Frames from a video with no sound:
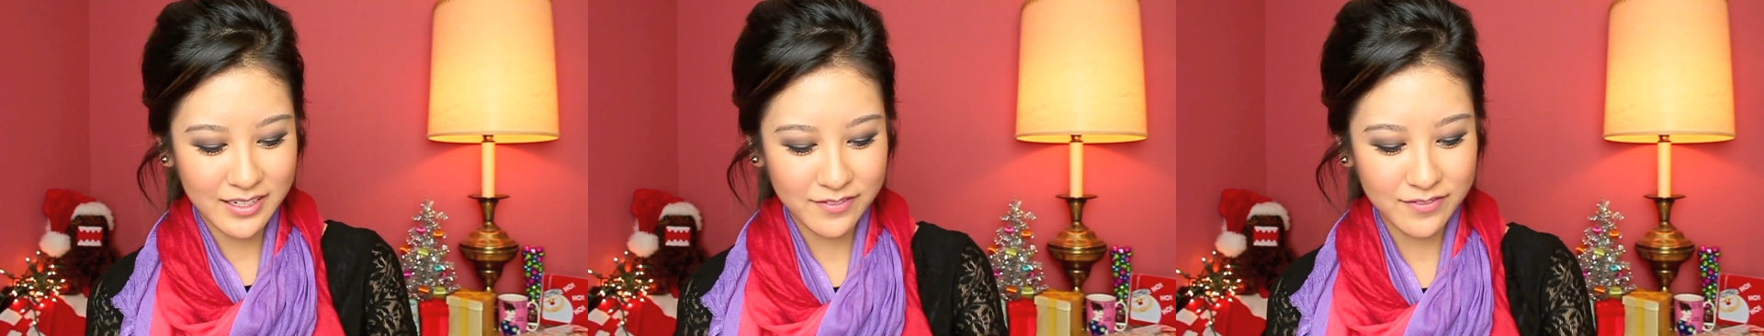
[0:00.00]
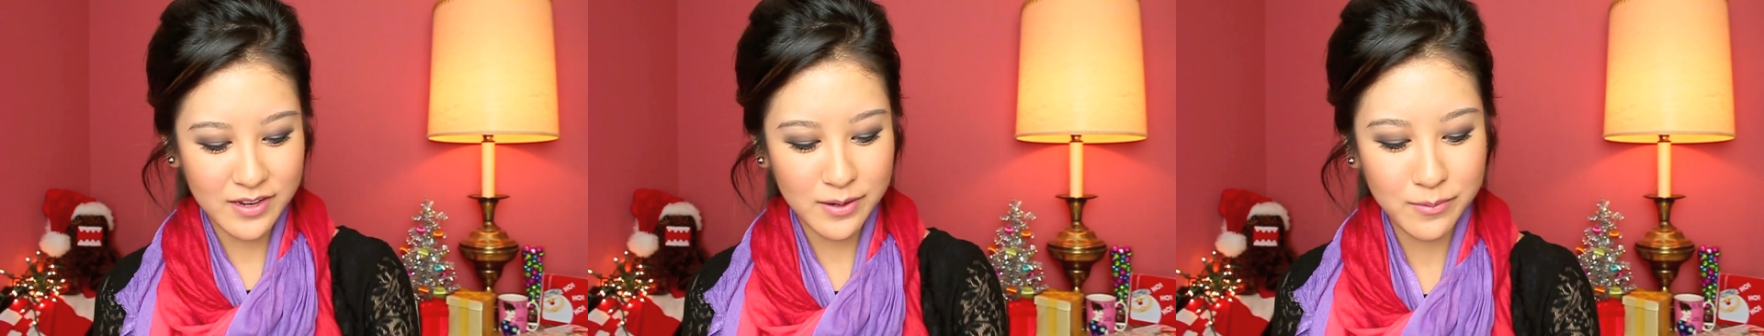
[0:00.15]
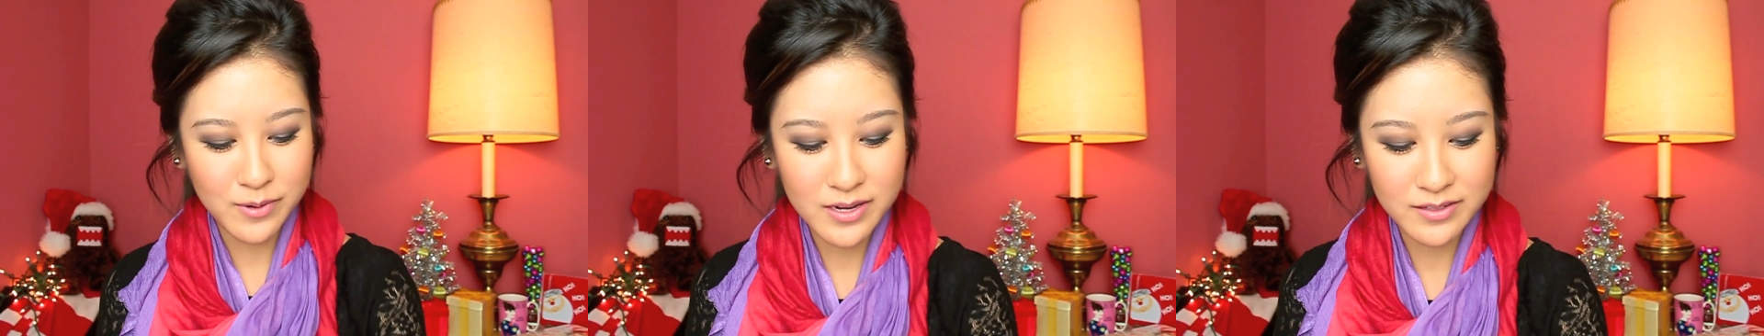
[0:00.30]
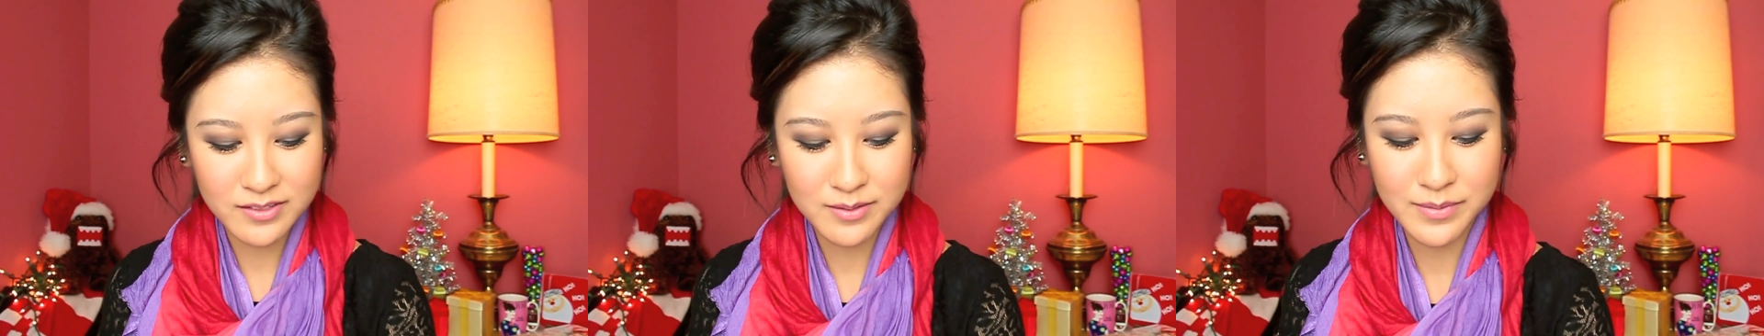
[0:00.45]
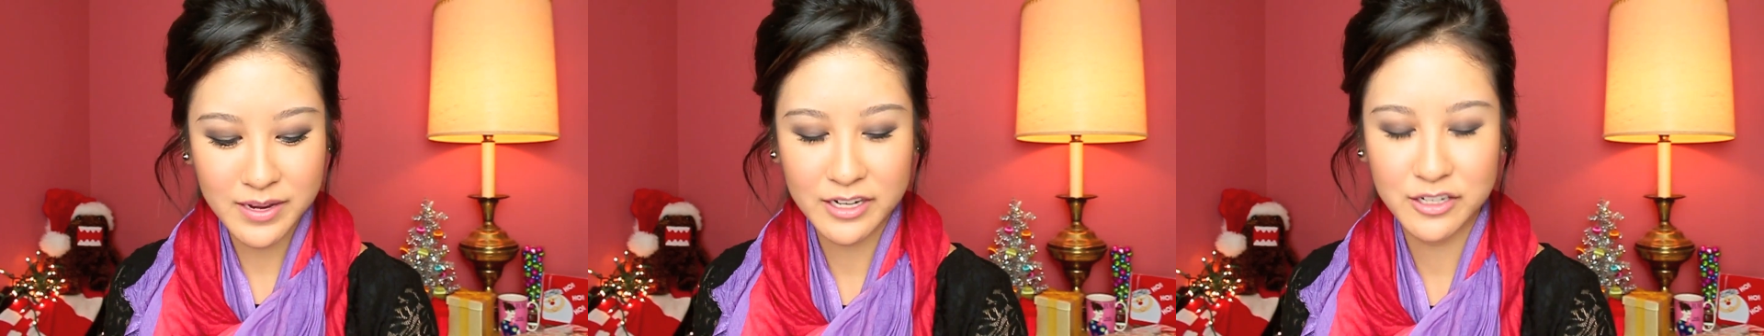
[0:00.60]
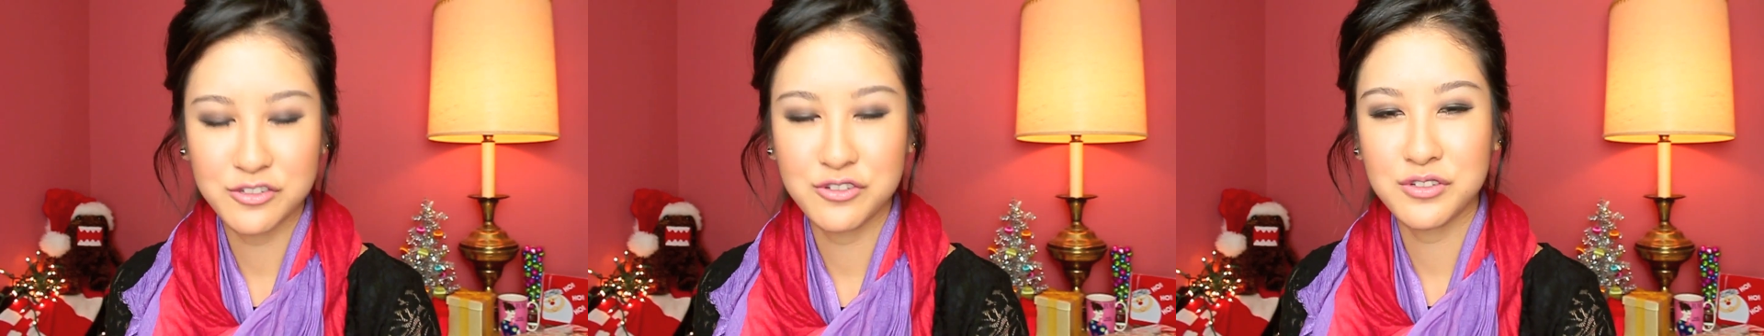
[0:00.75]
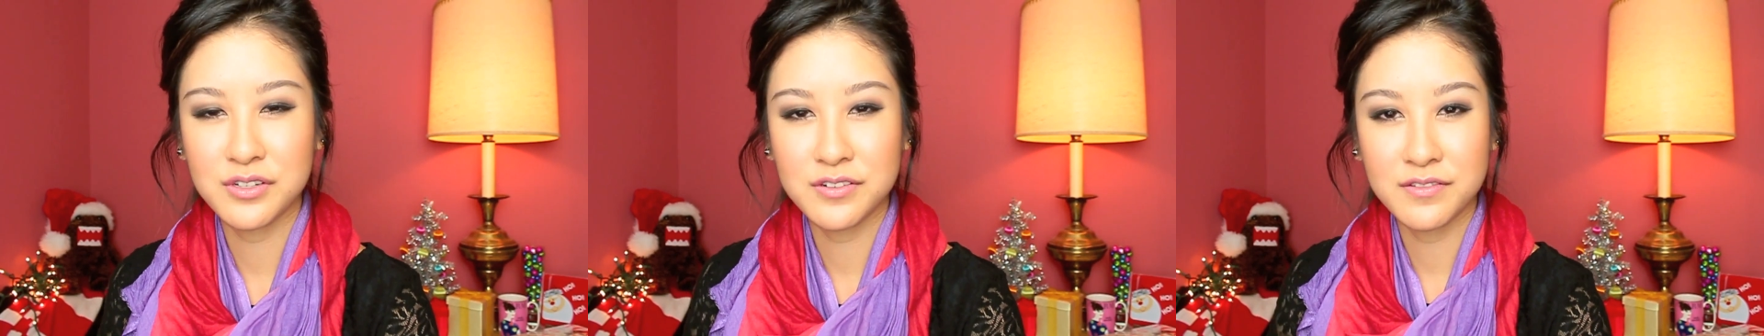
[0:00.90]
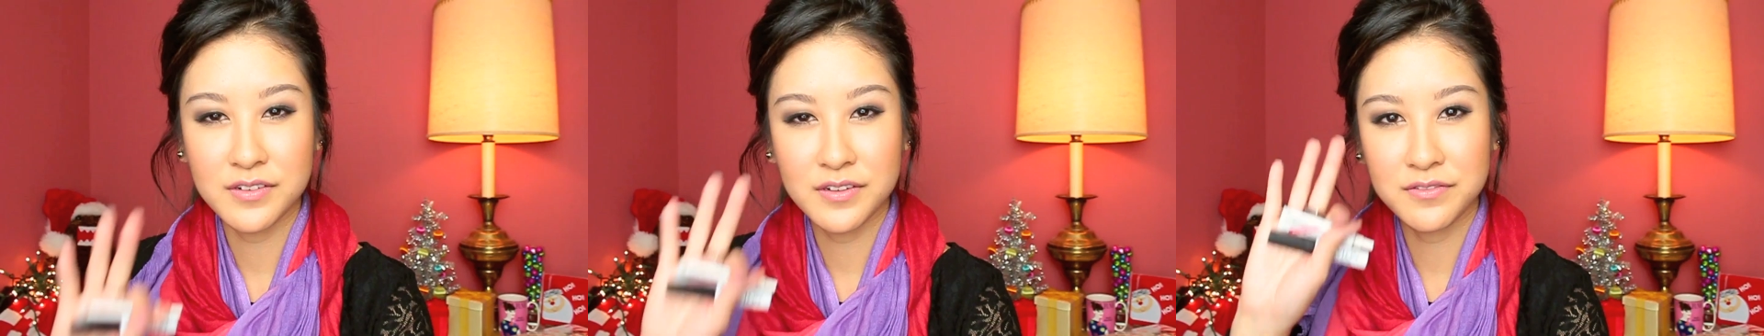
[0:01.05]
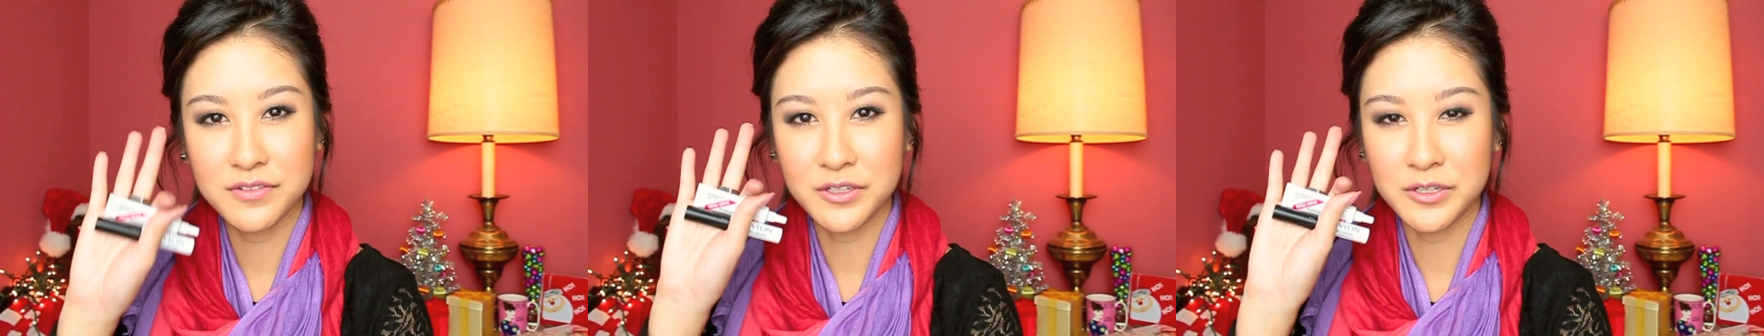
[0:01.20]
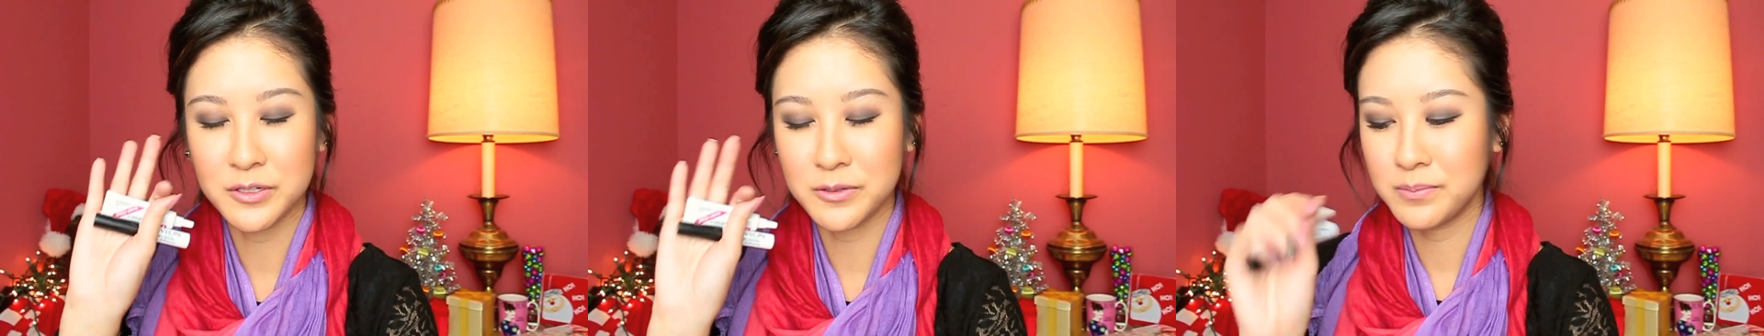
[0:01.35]
I want some extra
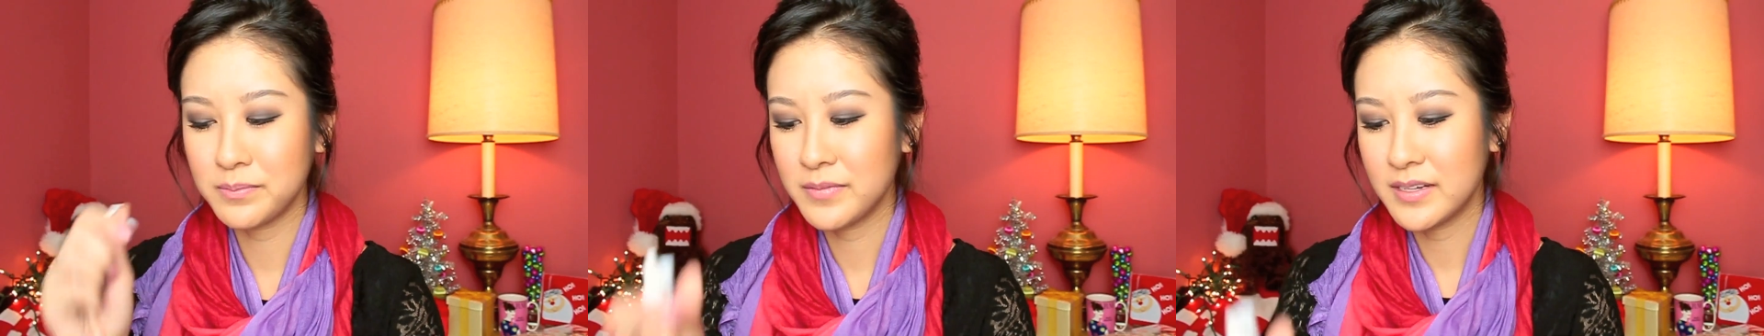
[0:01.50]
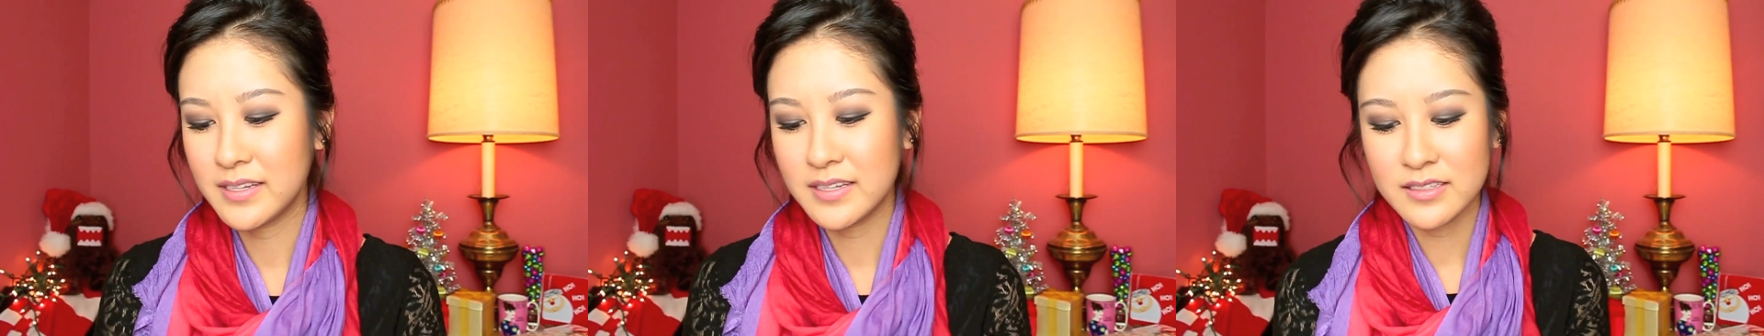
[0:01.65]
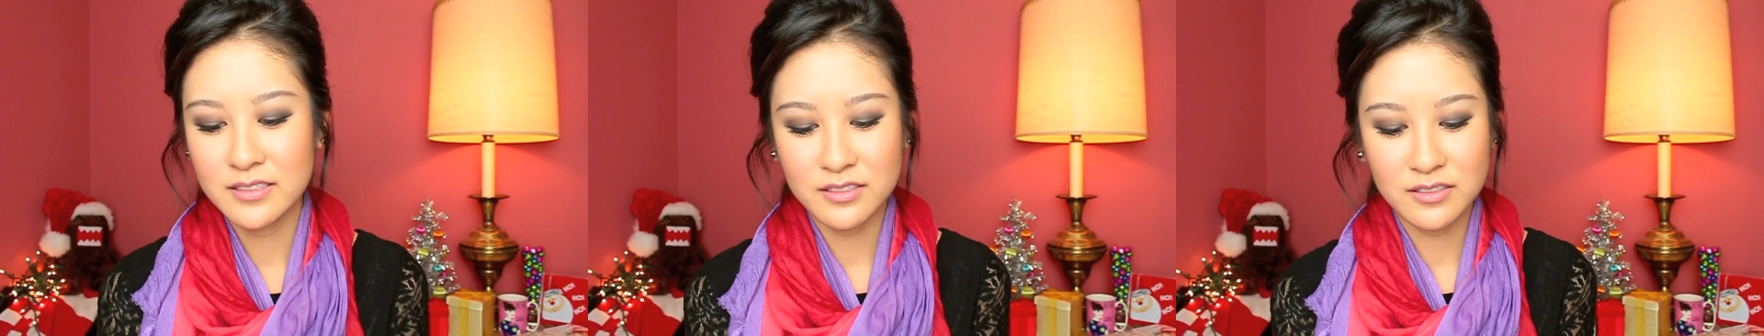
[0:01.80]
vavoom.